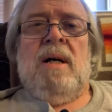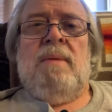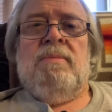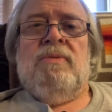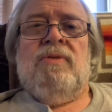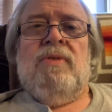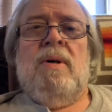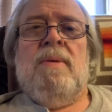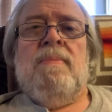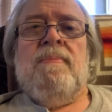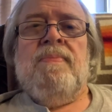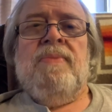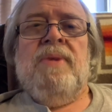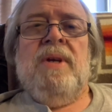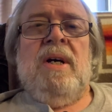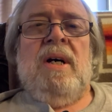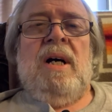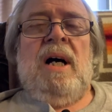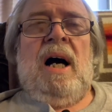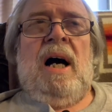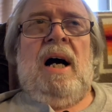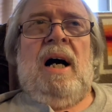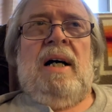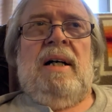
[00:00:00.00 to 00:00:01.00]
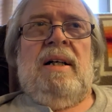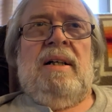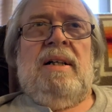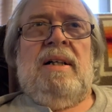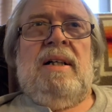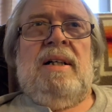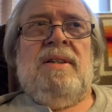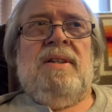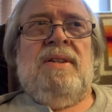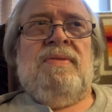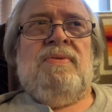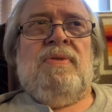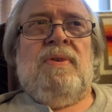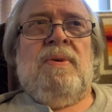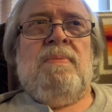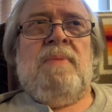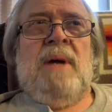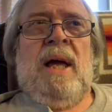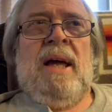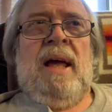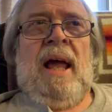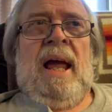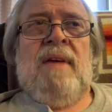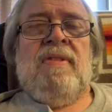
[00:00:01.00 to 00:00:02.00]
from
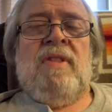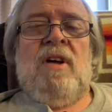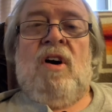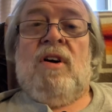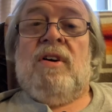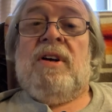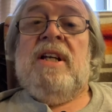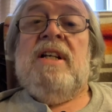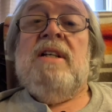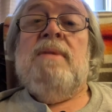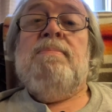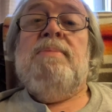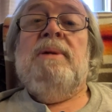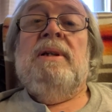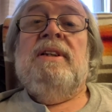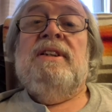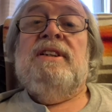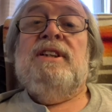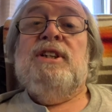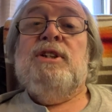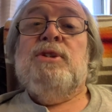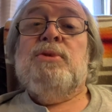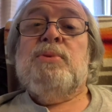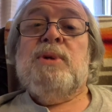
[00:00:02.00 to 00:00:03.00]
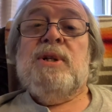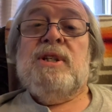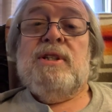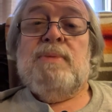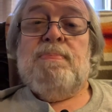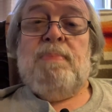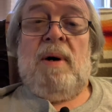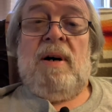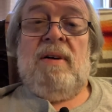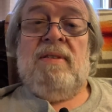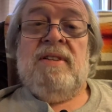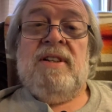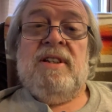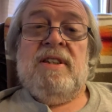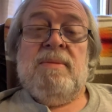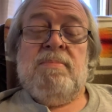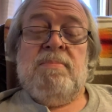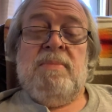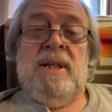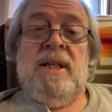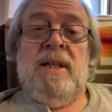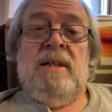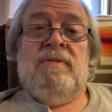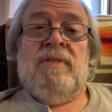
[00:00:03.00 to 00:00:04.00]
and our inability to respond to them
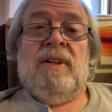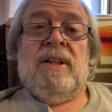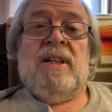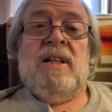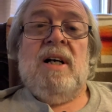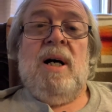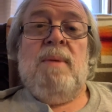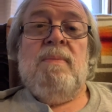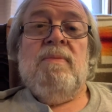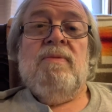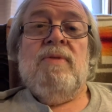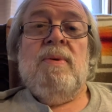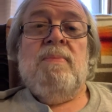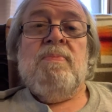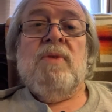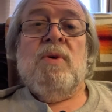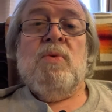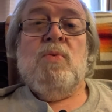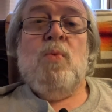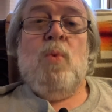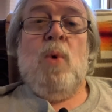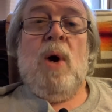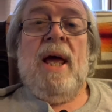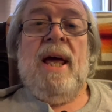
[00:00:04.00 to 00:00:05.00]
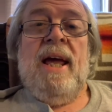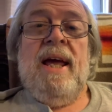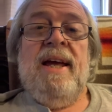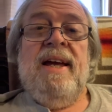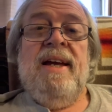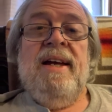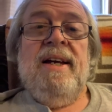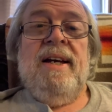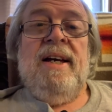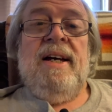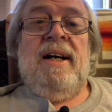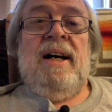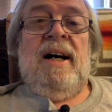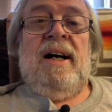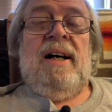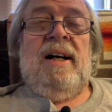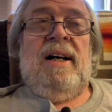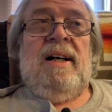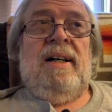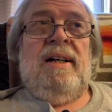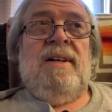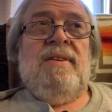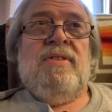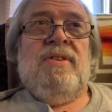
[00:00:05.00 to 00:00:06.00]
meaningfully come from the way
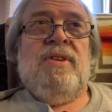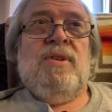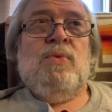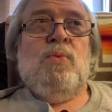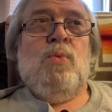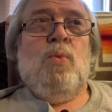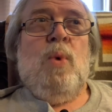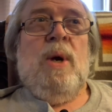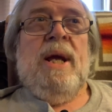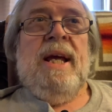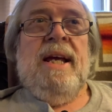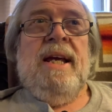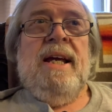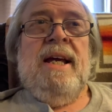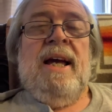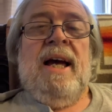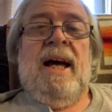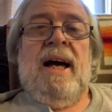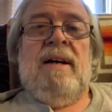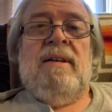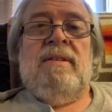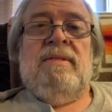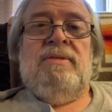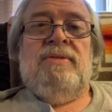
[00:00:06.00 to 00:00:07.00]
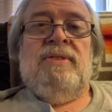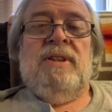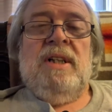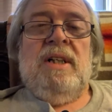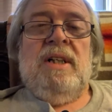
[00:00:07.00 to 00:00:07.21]
that we have